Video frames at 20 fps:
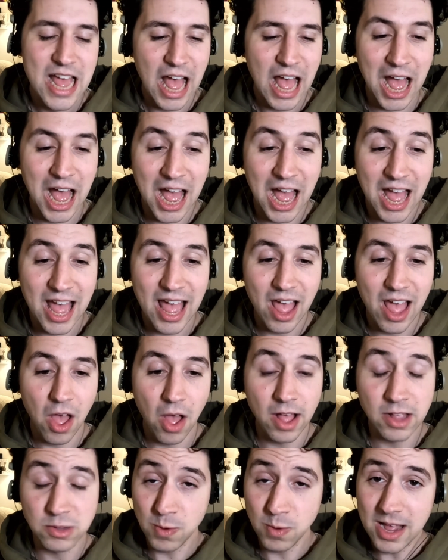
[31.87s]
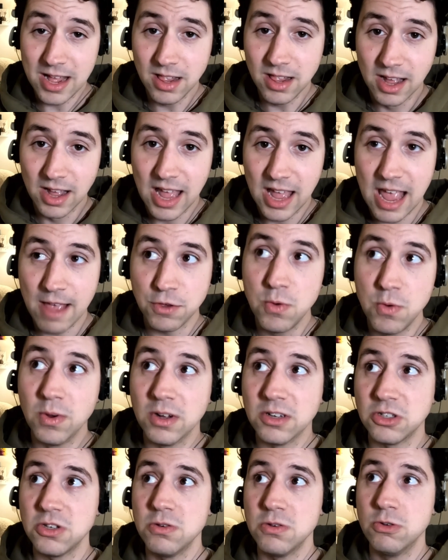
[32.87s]
As well, if you
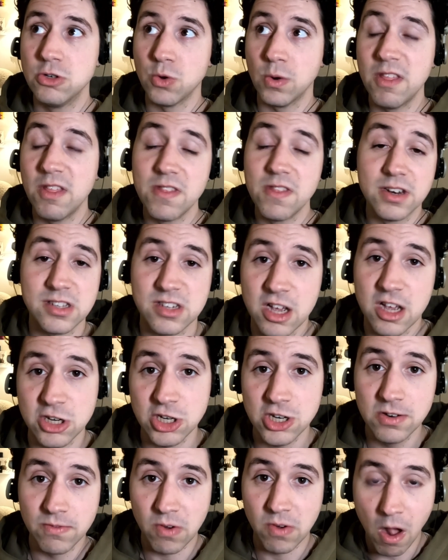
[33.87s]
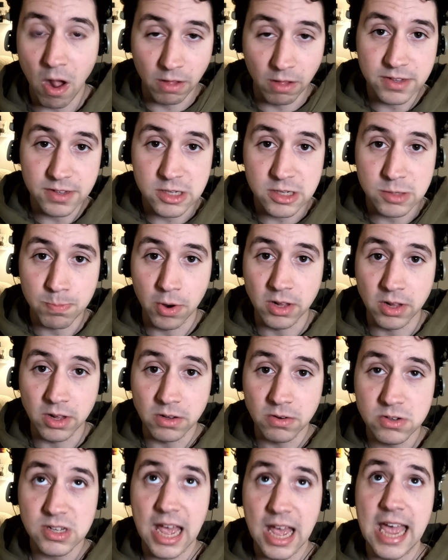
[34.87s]
want to join in the discussion for all of these
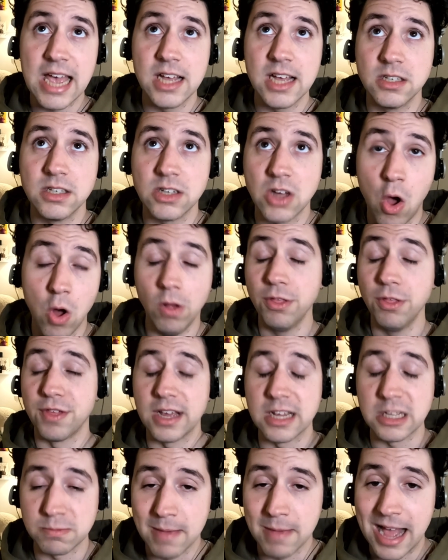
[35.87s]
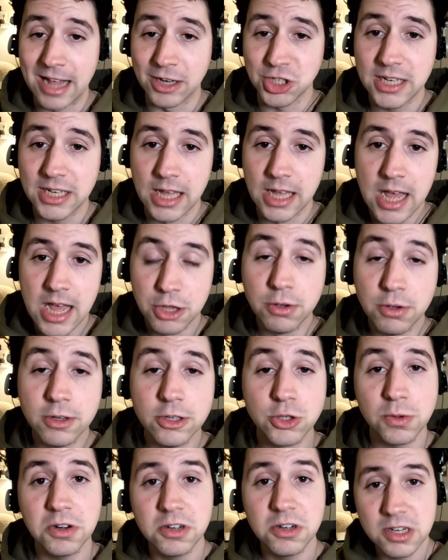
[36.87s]
spoilers and all things Magic, you can
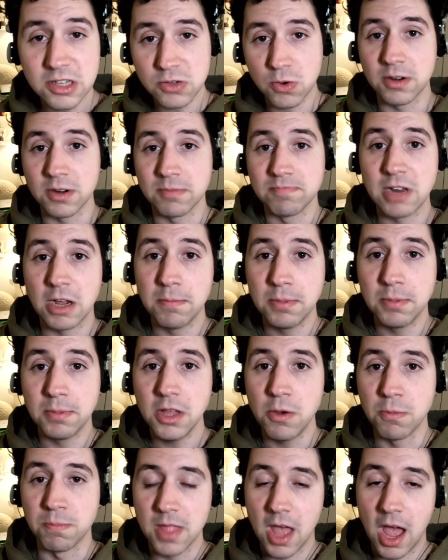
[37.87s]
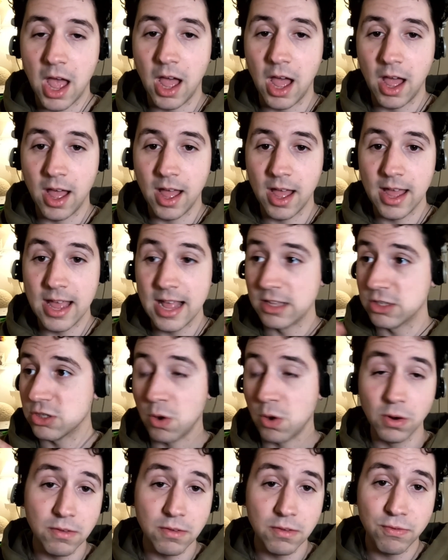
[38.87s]
join our Discord down below. It's
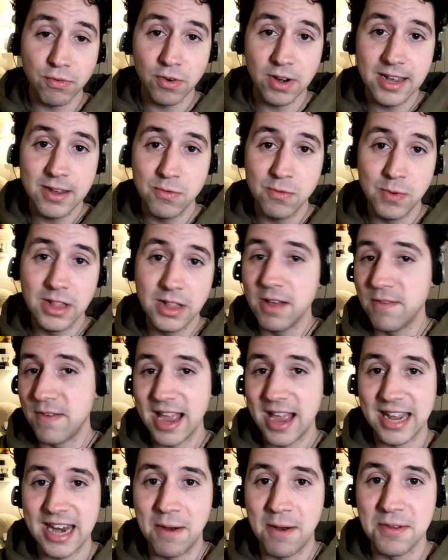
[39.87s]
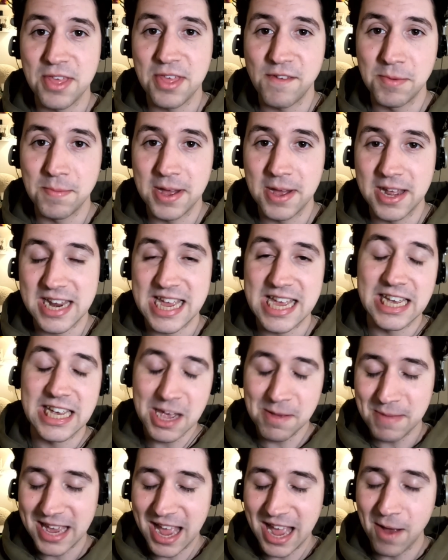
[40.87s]
totally free. We love hanging out with everybody.
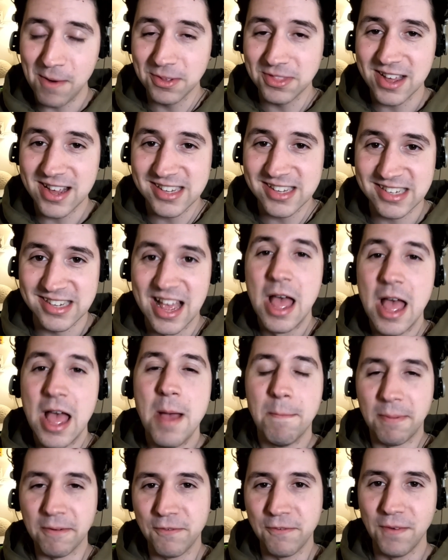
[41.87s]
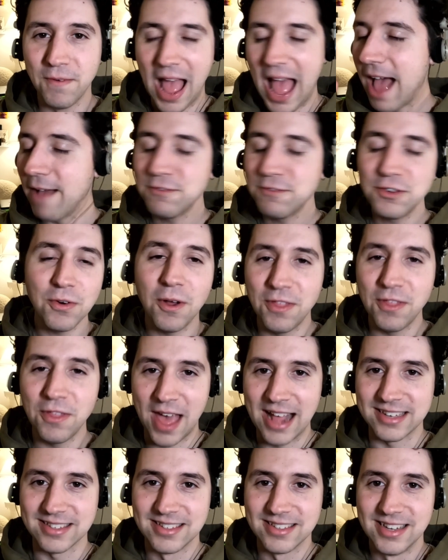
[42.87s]
Come hang out with us. After all
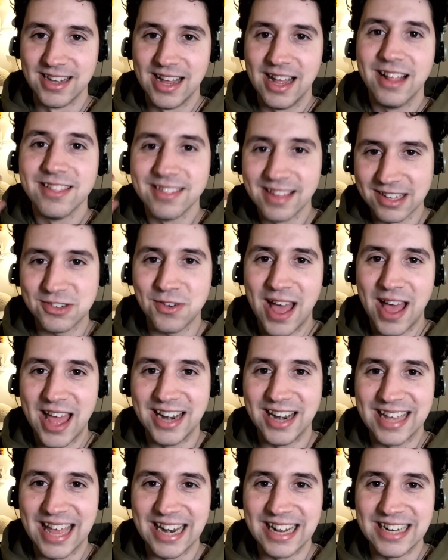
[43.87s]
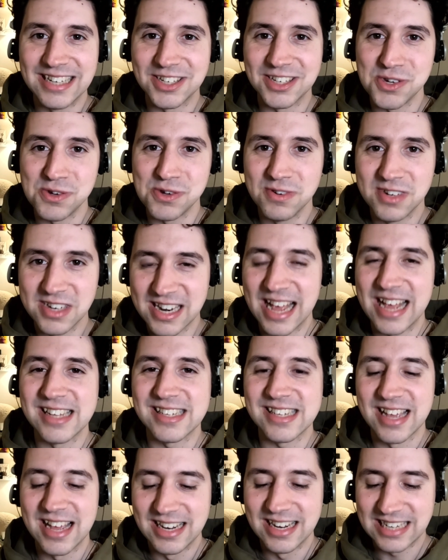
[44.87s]
that, let's go ahead and get into
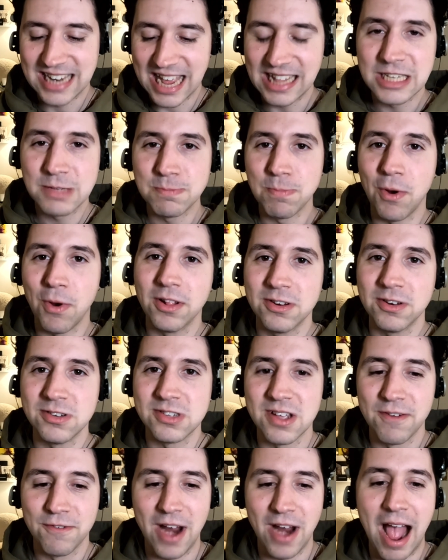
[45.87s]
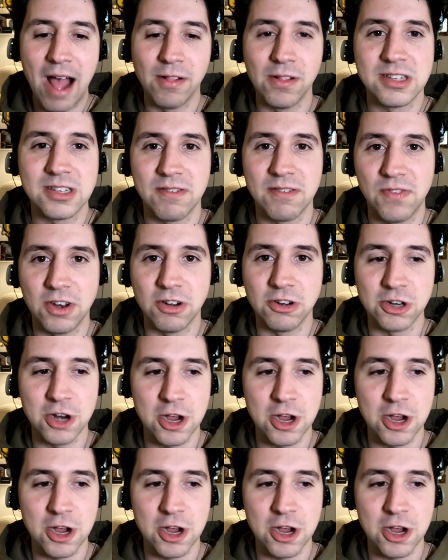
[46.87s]
today's daily spoilers for Outlaws of Thunder